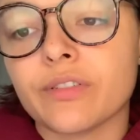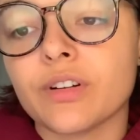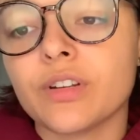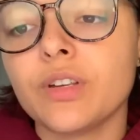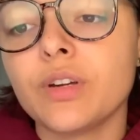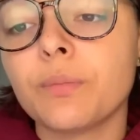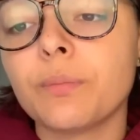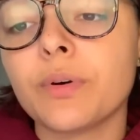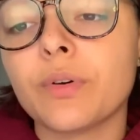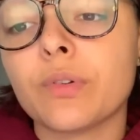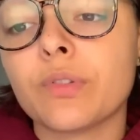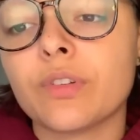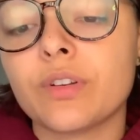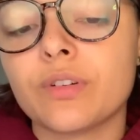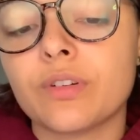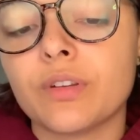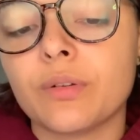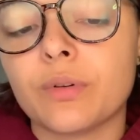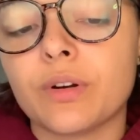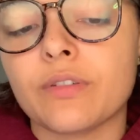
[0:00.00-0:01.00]
You can put
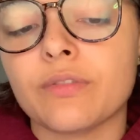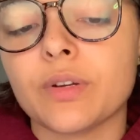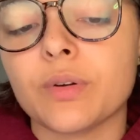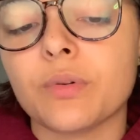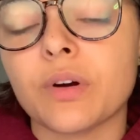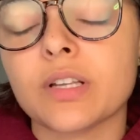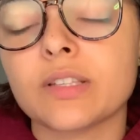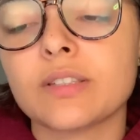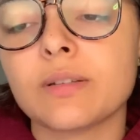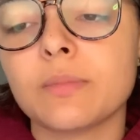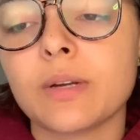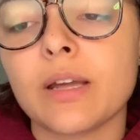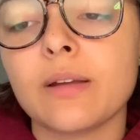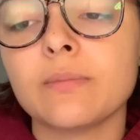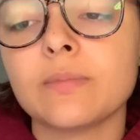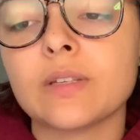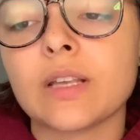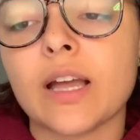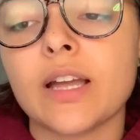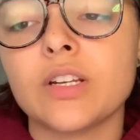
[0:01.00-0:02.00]
literally whatever you want. Sometimes
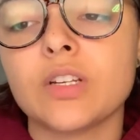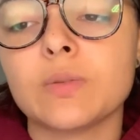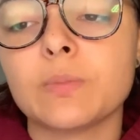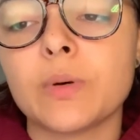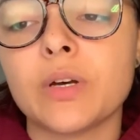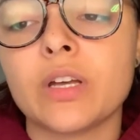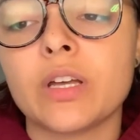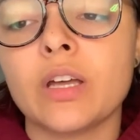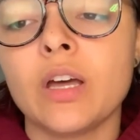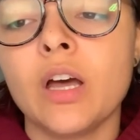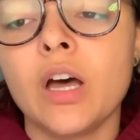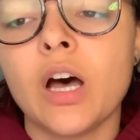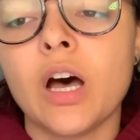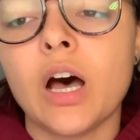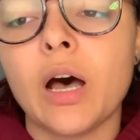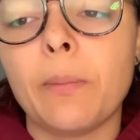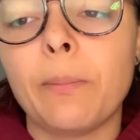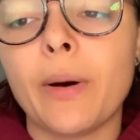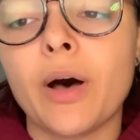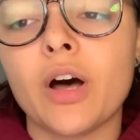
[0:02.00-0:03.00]
I just put
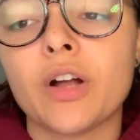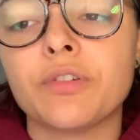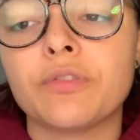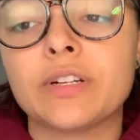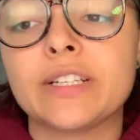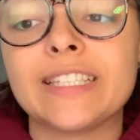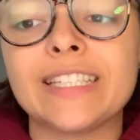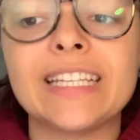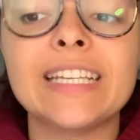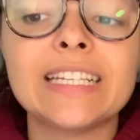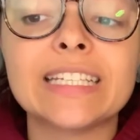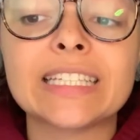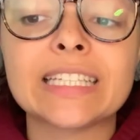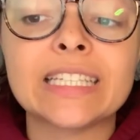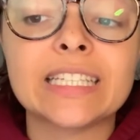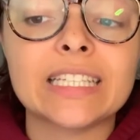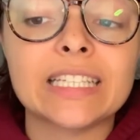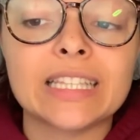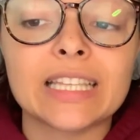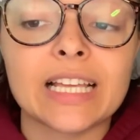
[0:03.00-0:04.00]
upon receipt.
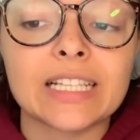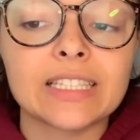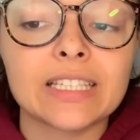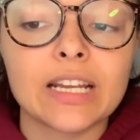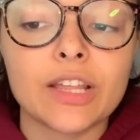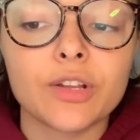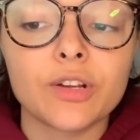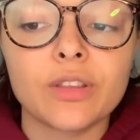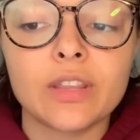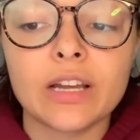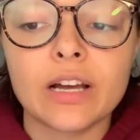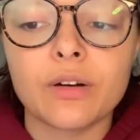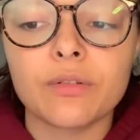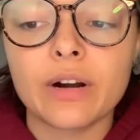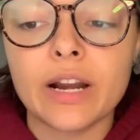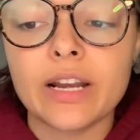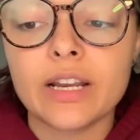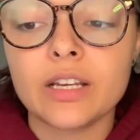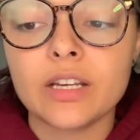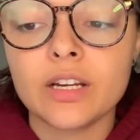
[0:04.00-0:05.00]
That's another thing I'll write
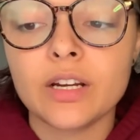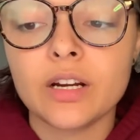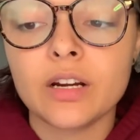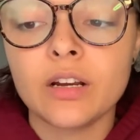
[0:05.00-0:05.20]
in here.